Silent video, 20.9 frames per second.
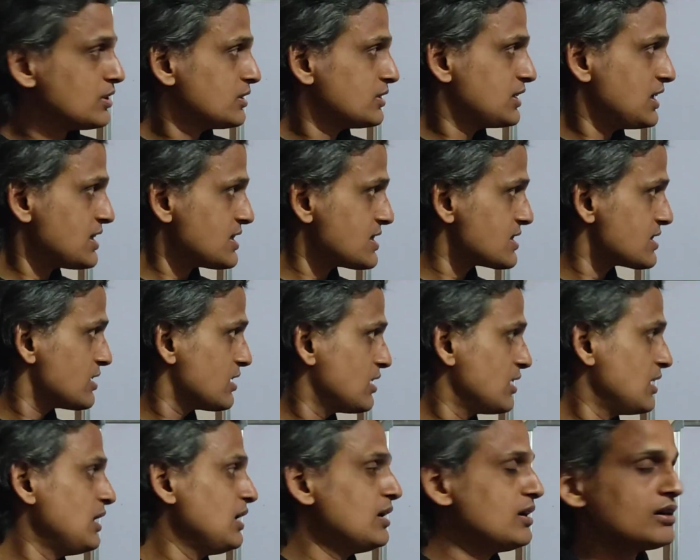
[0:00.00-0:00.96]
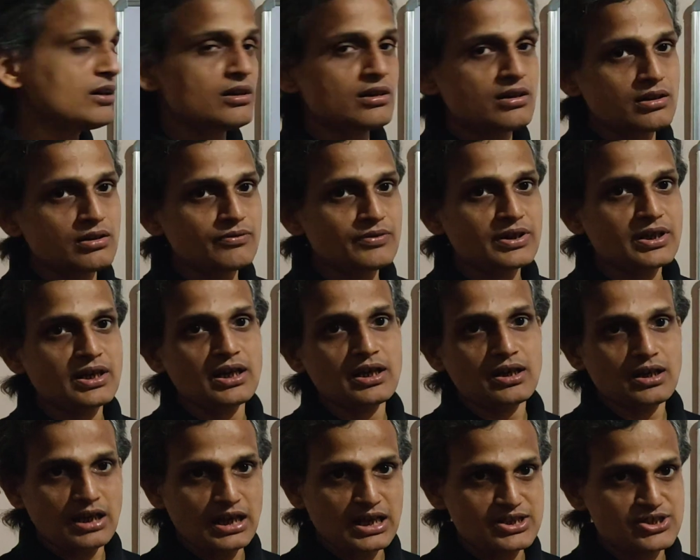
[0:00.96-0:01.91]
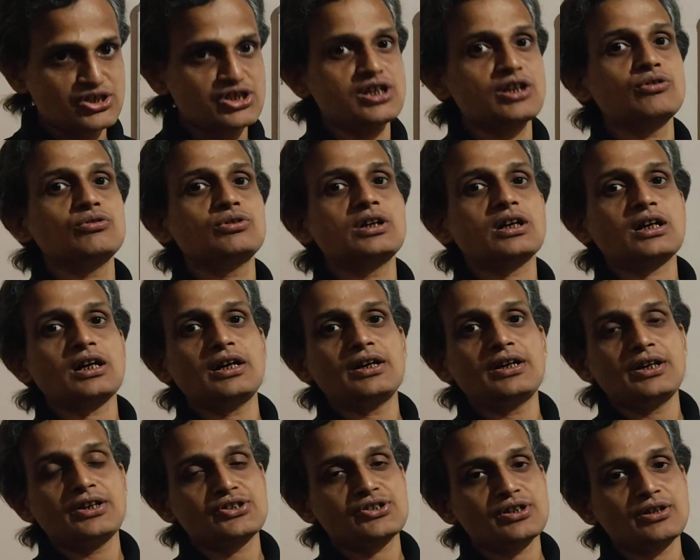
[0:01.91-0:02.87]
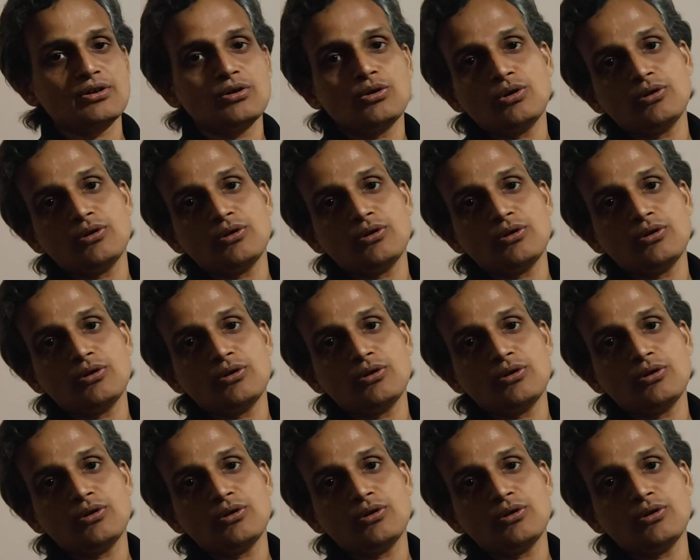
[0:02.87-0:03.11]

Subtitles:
Thus, we can achieve the condition